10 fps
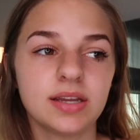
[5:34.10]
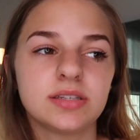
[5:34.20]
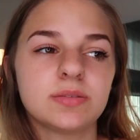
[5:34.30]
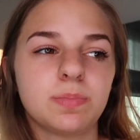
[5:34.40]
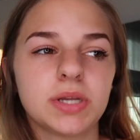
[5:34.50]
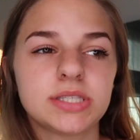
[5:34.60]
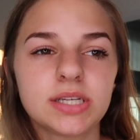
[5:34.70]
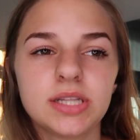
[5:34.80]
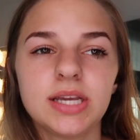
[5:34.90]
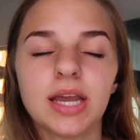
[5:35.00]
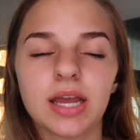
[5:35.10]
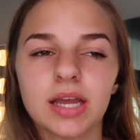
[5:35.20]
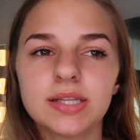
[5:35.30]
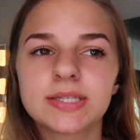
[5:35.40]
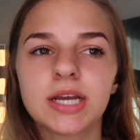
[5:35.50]
is basically
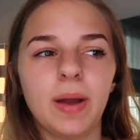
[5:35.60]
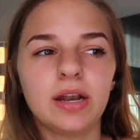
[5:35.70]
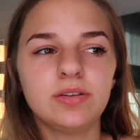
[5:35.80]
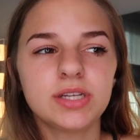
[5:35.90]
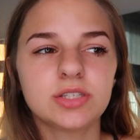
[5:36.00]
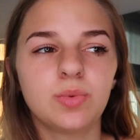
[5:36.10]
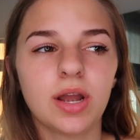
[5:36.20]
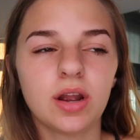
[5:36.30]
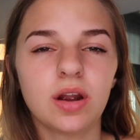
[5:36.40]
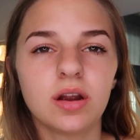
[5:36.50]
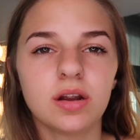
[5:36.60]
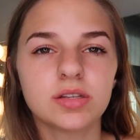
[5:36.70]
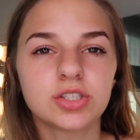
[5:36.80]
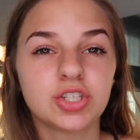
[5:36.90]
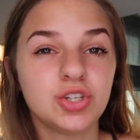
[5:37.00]
it. I don't like to wear
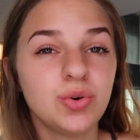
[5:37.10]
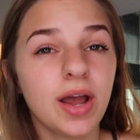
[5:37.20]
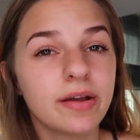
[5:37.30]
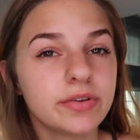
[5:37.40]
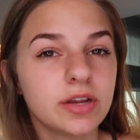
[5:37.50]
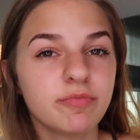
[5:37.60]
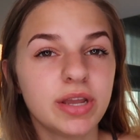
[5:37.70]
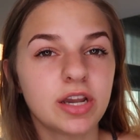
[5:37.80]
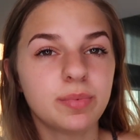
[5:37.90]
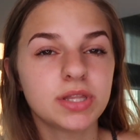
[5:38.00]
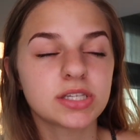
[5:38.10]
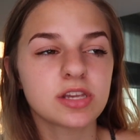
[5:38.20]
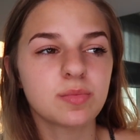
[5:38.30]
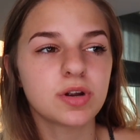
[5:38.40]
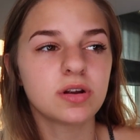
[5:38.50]
too heavy of makeup in the
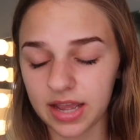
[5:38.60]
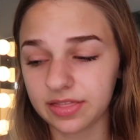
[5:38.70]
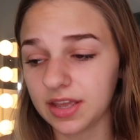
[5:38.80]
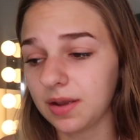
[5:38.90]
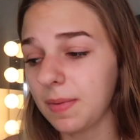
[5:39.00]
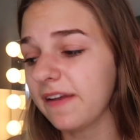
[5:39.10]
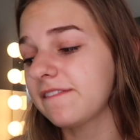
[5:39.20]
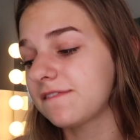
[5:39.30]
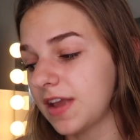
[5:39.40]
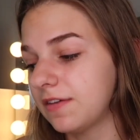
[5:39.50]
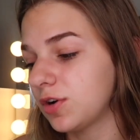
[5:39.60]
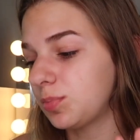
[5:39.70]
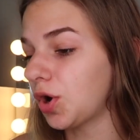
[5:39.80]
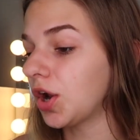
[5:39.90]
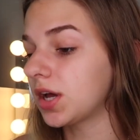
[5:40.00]
summer. I think my
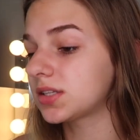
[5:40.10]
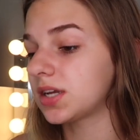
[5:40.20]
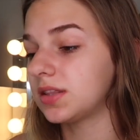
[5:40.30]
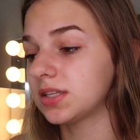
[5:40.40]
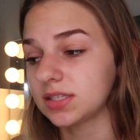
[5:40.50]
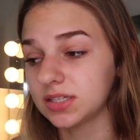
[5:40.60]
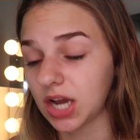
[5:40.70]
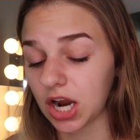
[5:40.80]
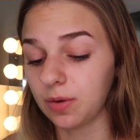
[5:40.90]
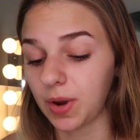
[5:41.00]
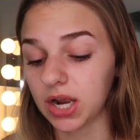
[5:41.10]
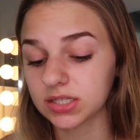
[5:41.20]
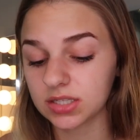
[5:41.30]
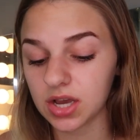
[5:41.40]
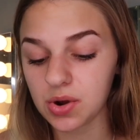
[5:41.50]
favorite product in this entire
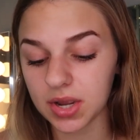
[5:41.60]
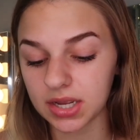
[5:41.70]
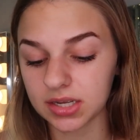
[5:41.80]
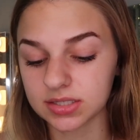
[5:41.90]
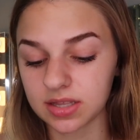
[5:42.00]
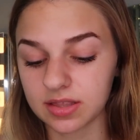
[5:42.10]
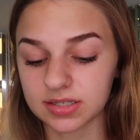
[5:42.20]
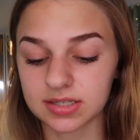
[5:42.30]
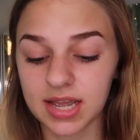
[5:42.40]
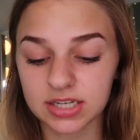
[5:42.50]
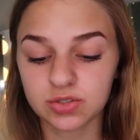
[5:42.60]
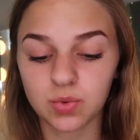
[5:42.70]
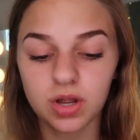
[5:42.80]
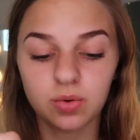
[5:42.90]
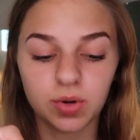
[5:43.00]
box though is this next
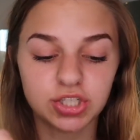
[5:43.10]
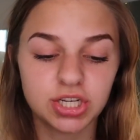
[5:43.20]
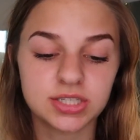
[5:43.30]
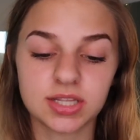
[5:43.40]
one, which is